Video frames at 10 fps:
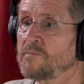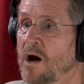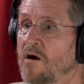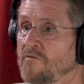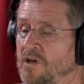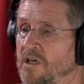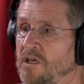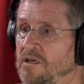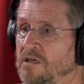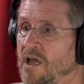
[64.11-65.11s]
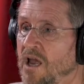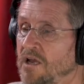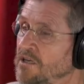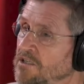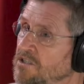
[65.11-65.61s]
poverty,
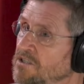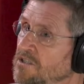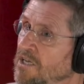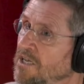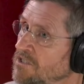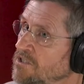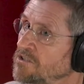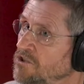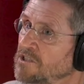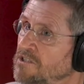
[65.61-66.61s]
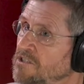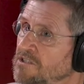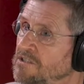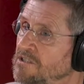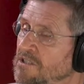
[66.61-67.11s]
and this isn't
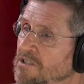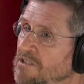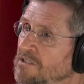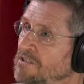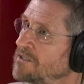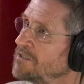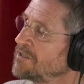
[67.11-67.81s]
just in